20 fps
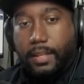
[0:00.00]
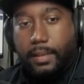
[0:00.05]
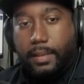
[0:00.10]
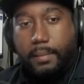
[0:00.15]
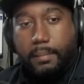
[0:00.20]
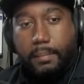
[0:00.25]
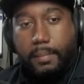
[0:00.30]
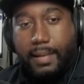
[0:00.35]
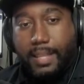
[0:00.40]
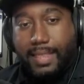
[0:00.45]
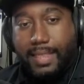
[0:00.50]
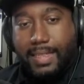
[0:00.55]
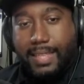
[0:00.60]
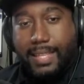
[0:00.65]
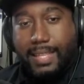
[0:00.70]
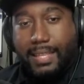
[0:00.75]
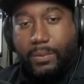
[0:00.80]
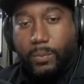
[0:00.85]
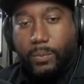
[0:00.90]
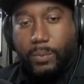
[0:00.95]
But I
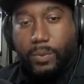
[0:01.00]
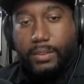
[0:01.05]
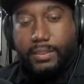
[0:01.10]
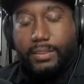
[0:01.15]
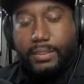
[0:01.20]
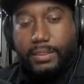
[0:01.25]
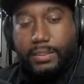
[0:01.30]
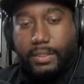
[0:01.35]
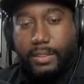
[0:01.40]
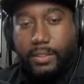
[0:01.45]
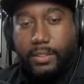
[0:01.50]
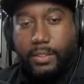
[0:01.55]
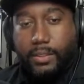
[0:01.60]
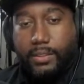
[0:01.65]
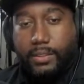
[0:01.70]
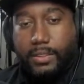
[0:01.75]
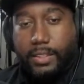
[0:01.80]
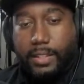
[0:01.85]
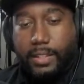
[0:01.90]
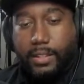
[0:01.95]
think it wants us to
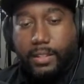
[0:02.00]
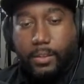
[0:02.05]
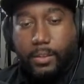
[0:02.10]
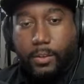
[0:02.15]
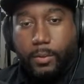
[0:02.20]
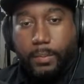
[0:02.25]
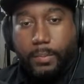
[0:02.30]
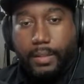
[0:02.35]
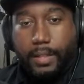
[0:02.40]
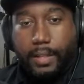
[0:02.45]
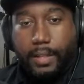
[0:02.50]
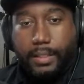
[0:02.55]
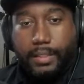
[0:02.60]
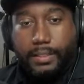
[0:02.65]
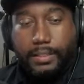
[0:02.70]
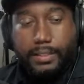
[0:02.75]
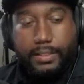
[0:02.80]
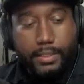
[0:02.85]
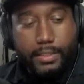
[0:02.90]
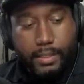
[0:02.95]
close down OBS.